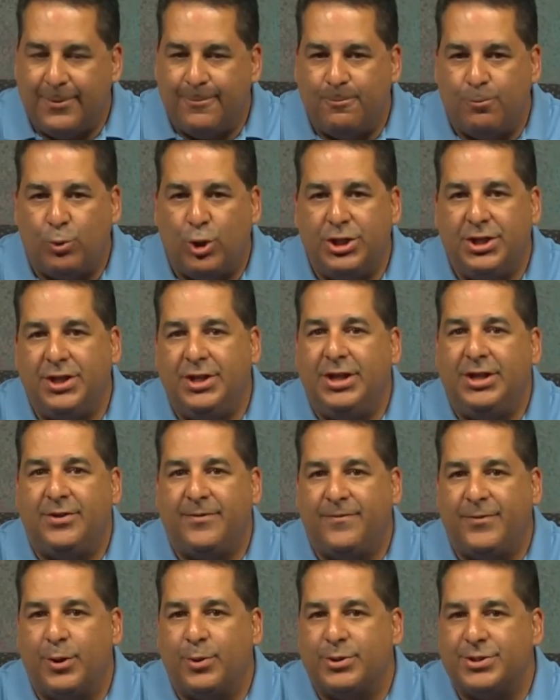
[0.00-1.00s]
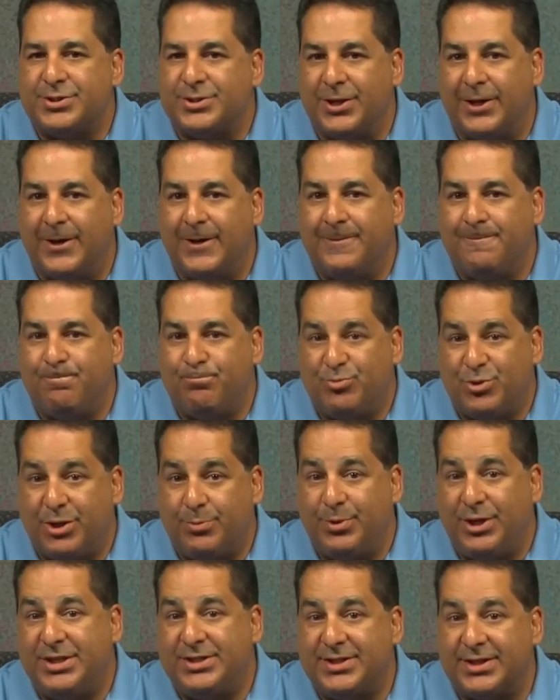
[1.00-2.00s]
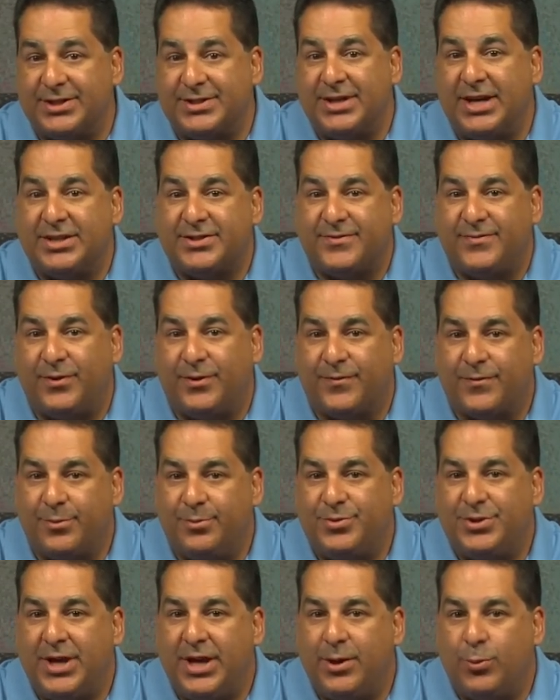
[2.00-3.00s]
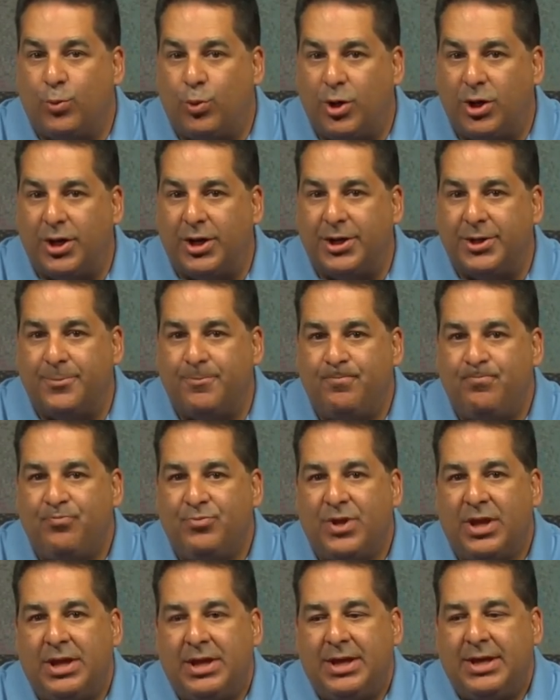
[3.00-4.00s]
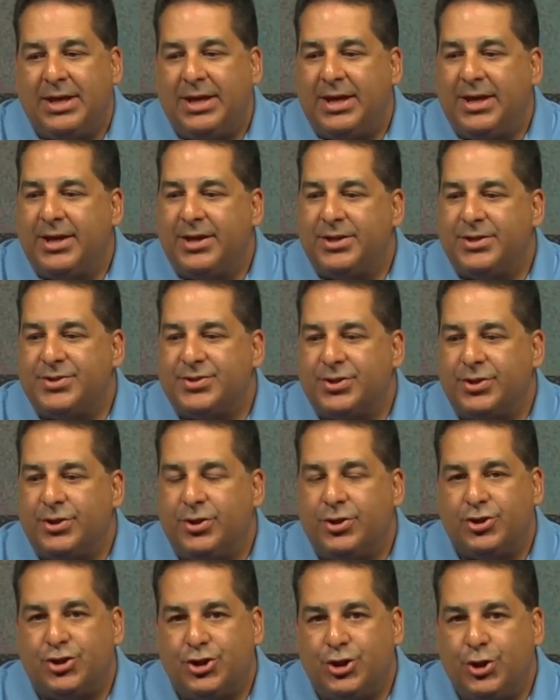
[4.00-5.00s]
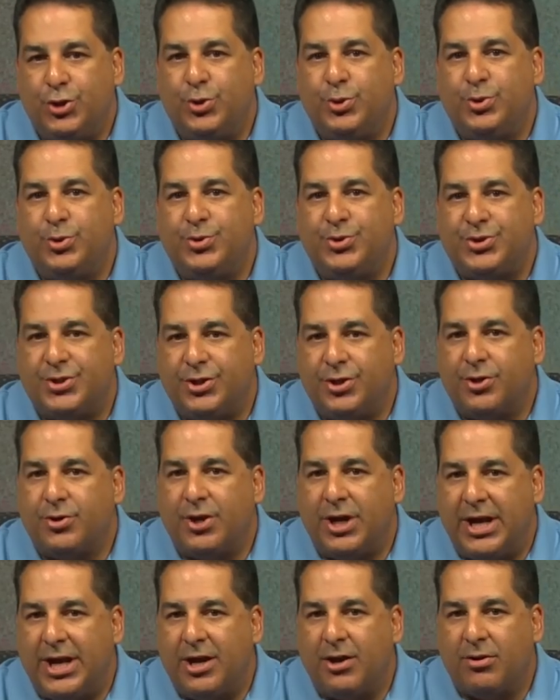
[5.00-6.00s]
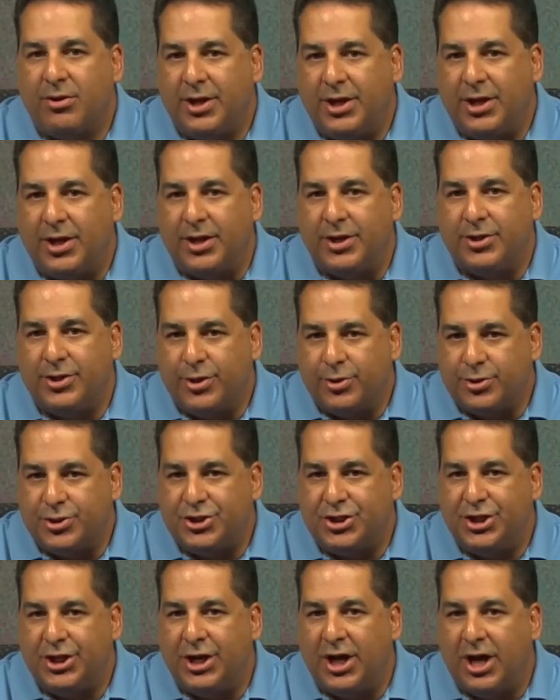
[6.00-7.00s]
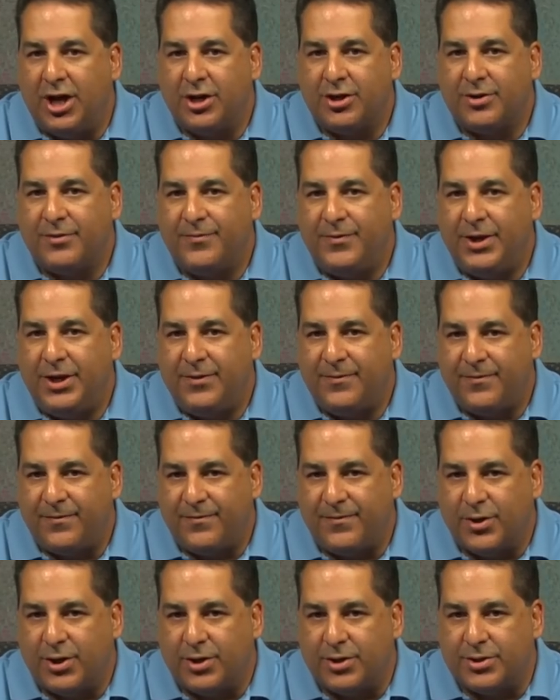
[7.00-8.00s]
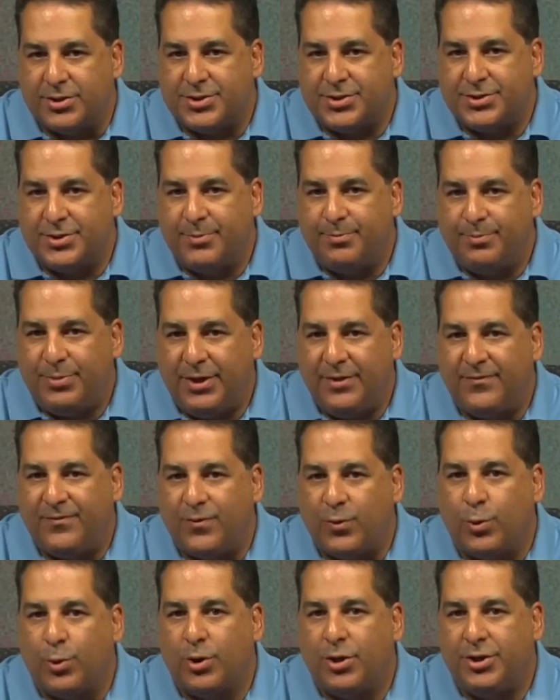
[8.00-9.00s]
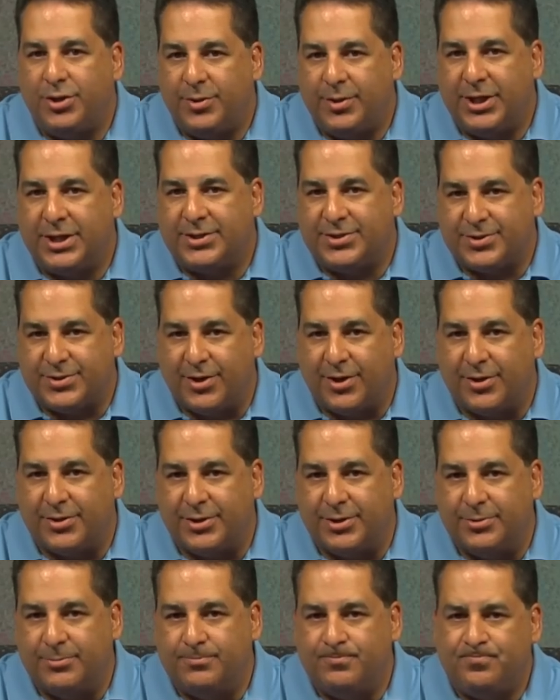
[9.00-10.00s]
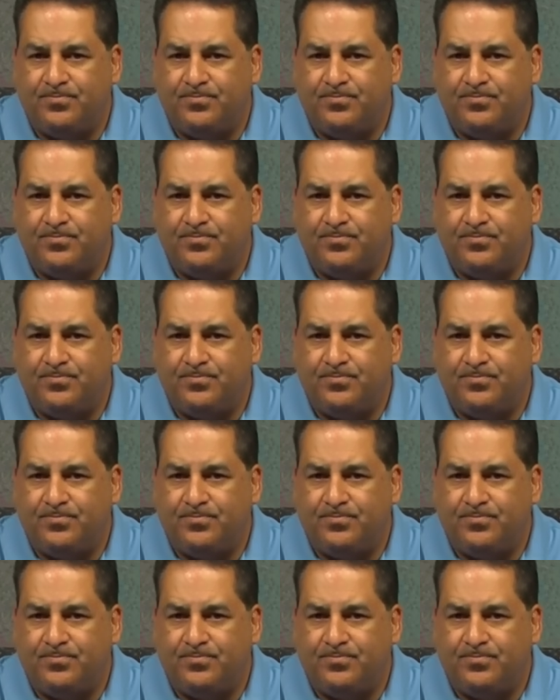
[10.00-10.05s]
what you need to focus on to be successful from day one, is choose your area, your geography first before you get started.